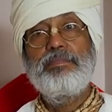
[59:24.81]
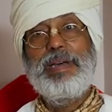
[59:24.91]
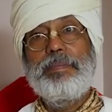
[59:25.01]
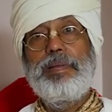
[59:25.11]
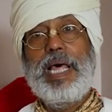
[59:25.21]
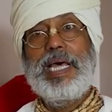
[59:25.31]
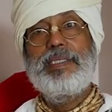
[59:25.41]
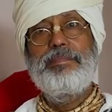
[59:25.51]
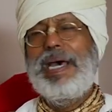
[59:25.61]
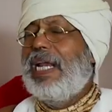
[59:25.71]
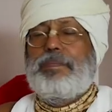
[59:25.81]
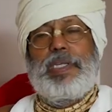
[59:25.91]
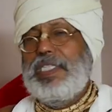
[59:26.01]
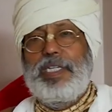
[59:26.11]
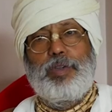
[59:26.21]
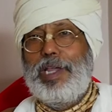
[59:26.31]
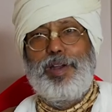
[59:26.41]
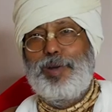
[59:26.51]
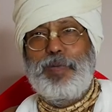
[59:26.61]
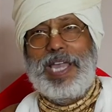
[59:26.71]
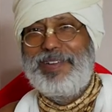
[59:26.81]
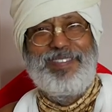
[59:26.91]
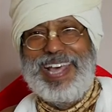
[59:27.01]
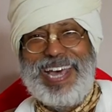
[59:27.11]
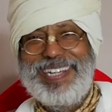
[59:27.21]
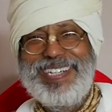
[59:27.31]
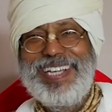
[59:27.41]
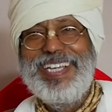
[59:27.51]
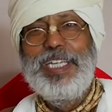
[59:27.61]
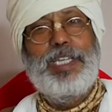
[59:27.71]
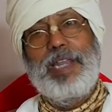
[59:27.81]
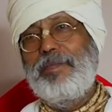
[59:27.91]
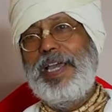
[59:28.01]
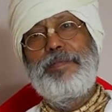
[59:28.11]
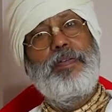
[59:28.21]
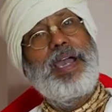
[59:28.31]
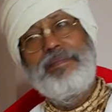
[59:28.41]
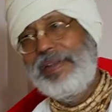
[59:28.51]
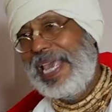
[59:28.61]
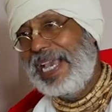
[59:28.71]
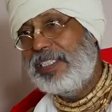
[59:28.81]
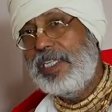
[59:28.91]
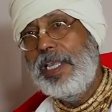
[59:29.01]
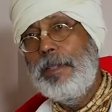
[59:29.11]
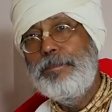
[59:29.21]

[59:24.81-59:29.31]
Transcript: by blood. But at present you cannot find blood, you can find five legs,